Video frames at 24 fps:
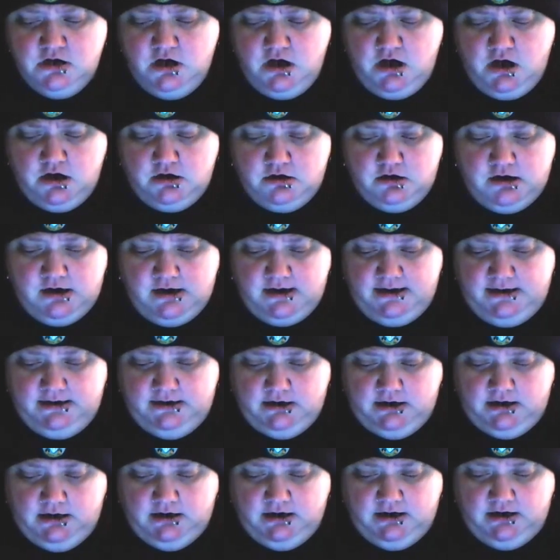Alright,
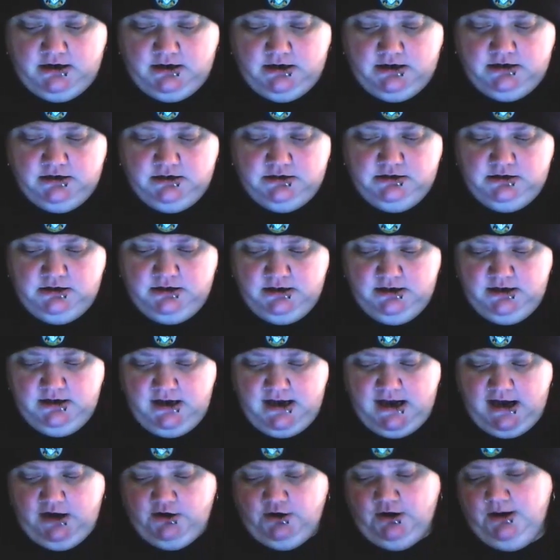uh,
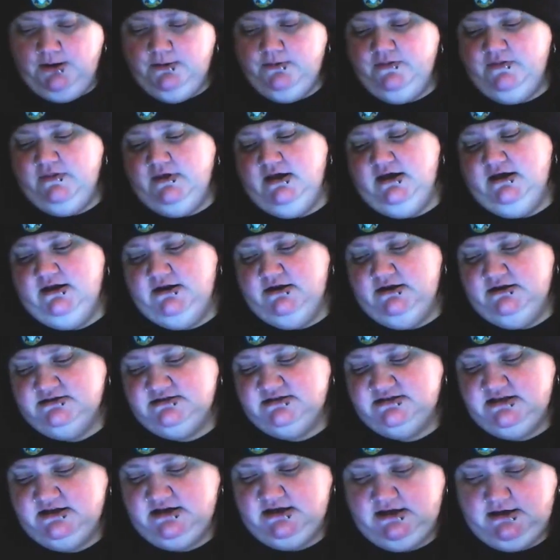Harry, it
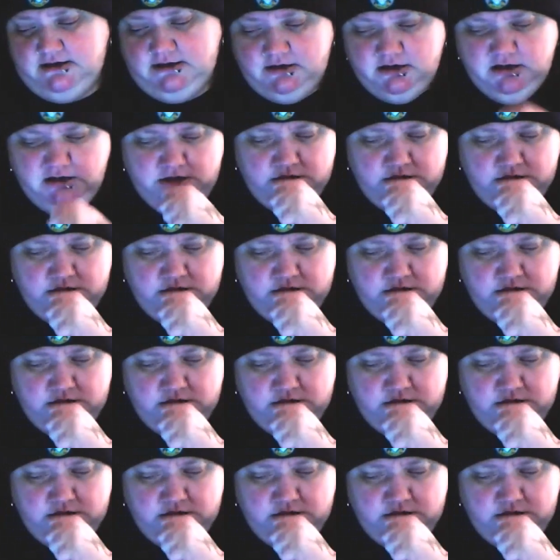is the